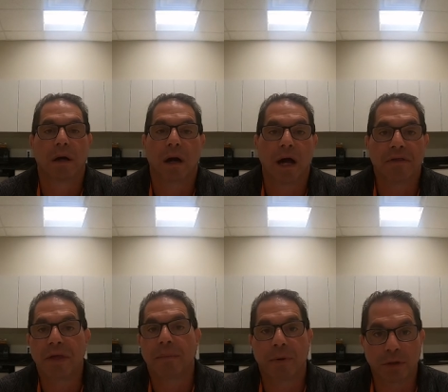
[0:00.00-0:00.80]
I
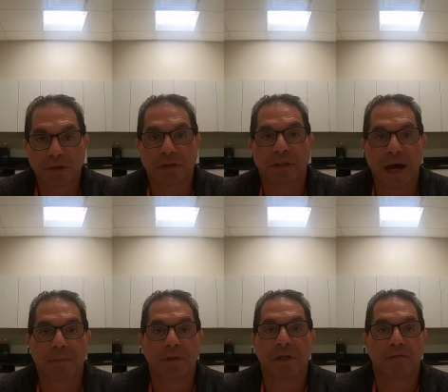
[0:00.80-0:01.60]
think personally, I
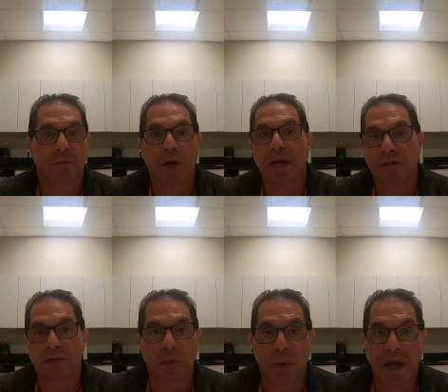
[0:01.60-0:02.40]
believe Braid is
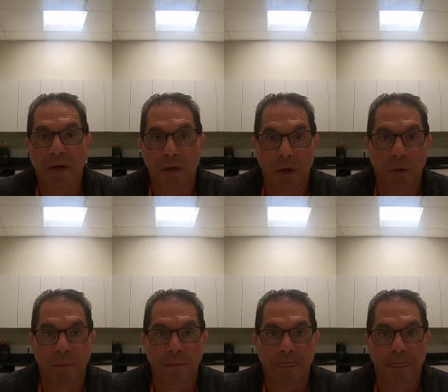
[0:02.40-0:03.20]
the way to go.
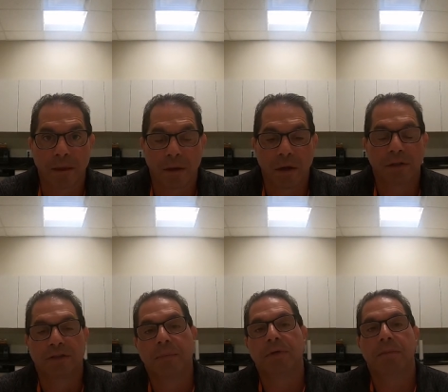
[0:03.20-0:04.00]

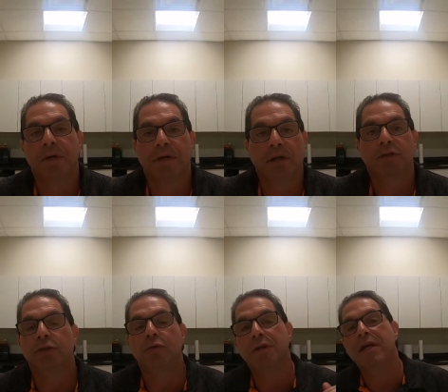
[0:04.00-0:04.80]
Simply because
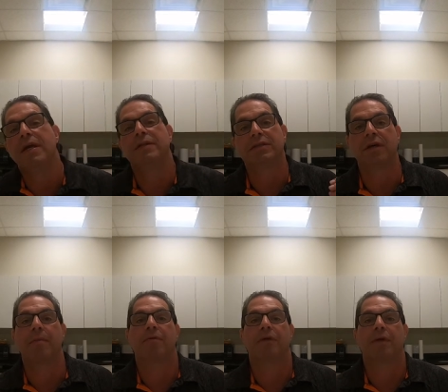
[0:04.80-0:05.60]
you need
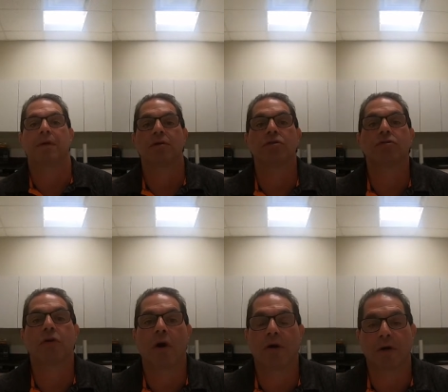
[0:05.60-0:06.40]
something
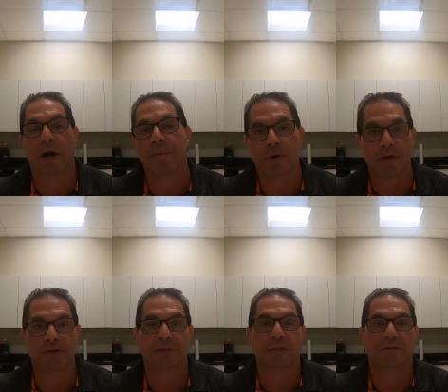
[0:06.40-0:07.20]
stronger. I
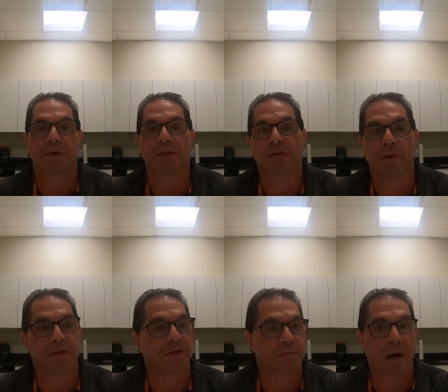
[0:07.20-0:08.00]
personally fish with
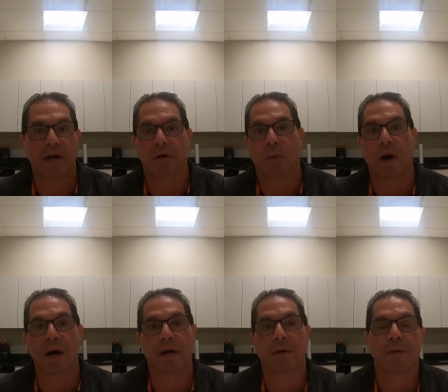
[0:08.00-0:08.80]
the spider
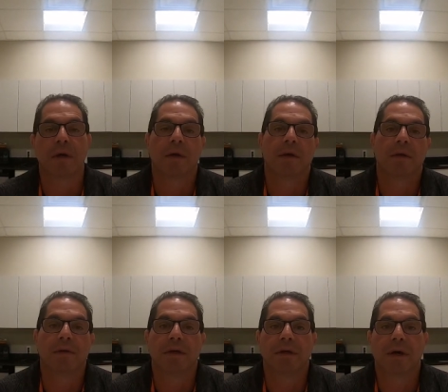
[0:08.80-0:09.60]
wire,
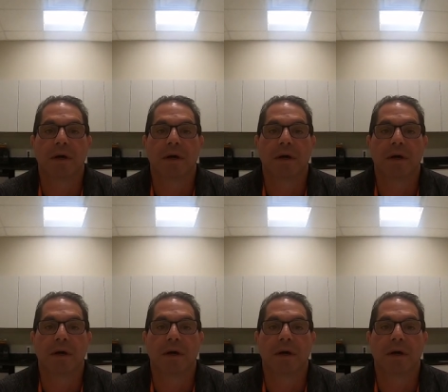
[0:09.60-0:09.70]
the